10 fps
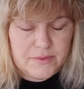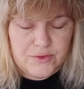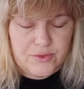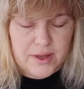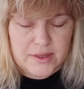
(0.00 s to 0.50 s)

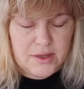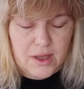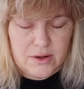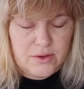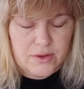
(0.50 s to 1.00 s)
trying
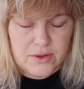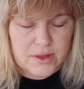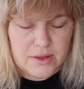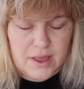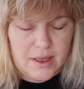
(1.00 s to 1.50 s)
to
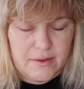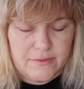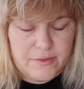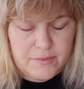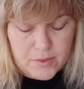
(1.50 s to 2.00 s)
unhook
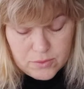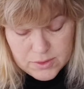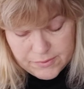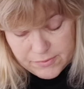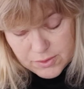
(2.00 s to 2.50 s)
from all
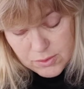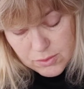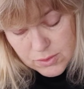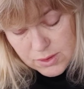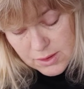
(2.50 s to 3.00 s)
different
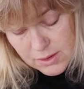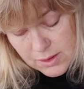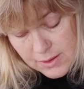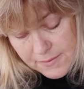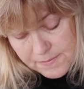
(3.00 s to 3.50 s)
thoughts.
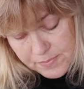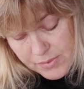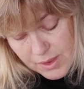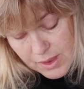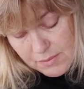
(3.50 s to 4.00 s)

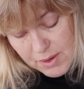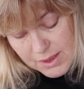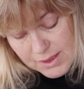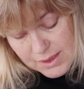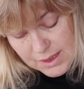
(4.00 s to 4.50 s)
The
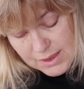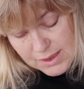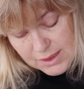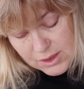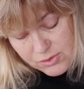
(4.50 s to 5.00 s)
mind is
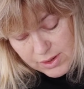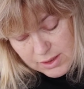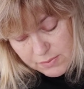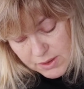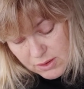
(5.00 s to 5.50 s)
easily distracted by